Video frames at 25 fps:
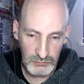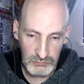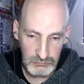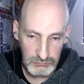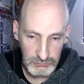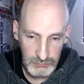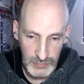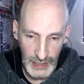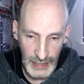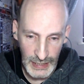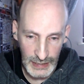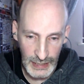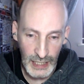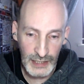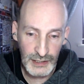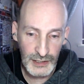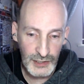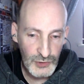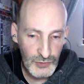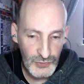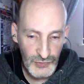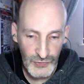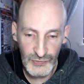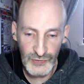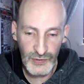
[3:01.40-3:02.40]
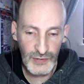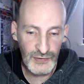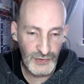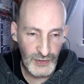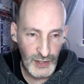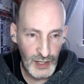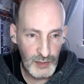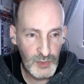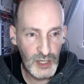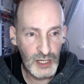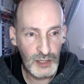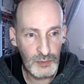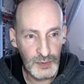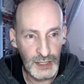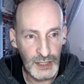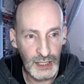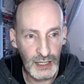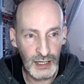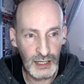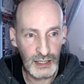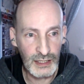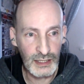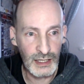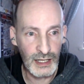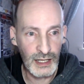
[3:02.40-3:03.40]
And uses the same
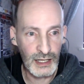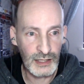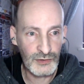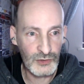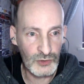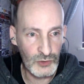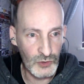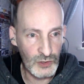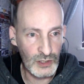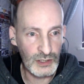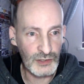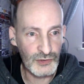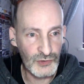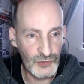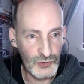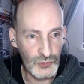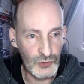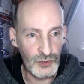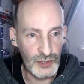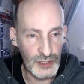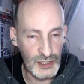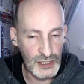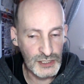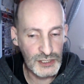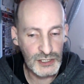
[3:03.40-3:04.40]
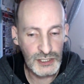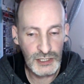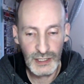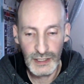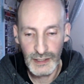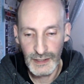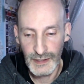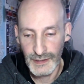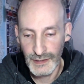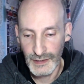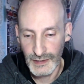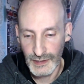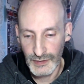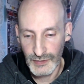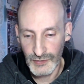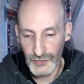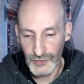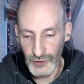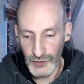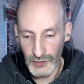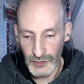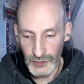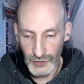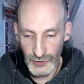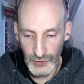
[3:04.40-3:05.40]
API as local storage.
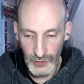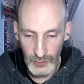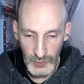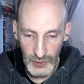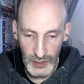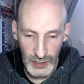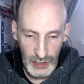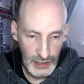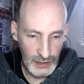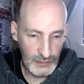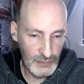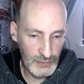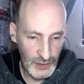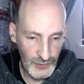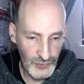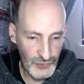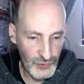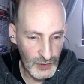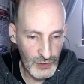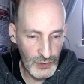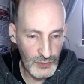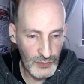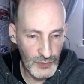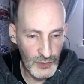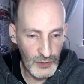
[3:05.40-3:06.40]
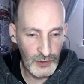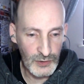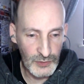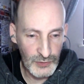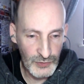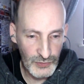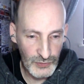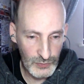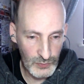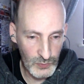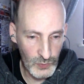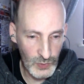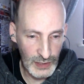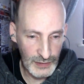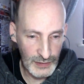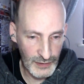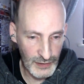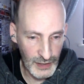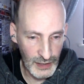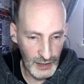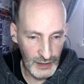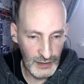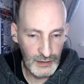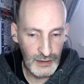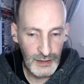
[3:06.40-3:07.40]
So we're gonna consider those one
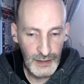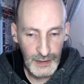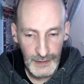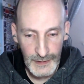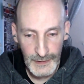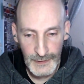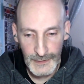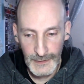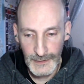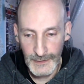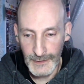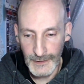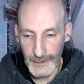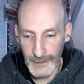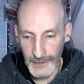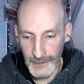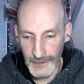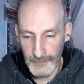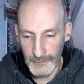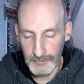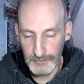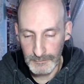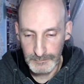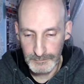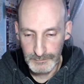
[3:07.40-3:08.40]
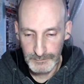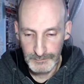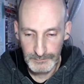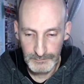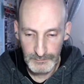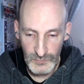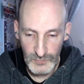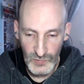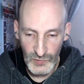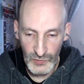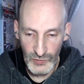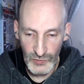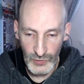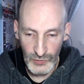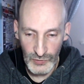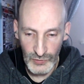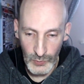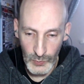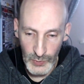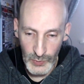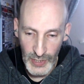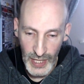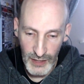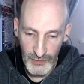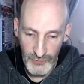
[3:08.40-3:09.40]
thing. Uh, so
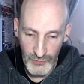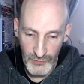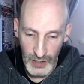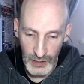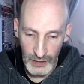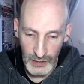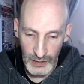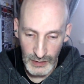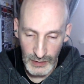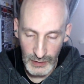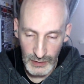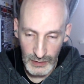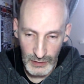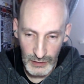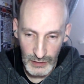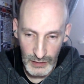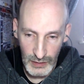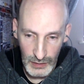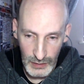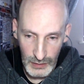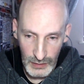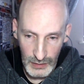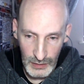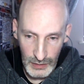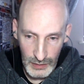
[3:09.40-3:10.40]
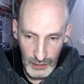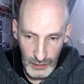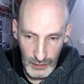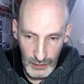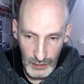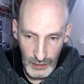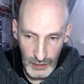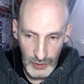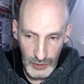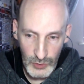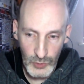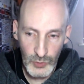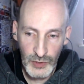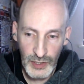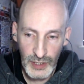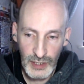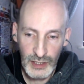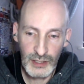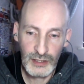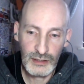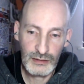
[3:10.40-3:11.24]
we have a cookie.